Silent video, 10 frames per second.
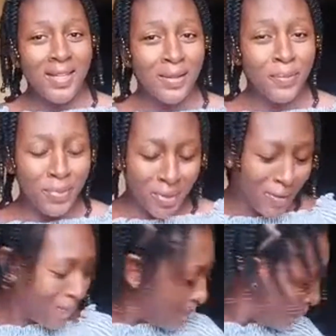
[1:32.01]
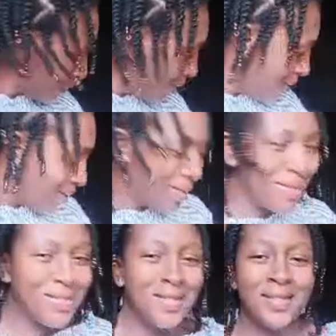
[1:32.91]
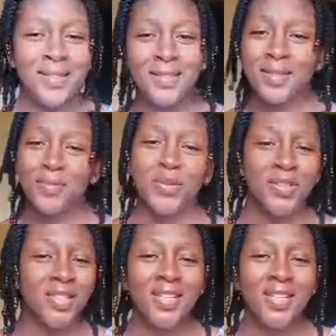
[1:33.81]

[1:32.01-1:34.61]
but yeah, let's keep going.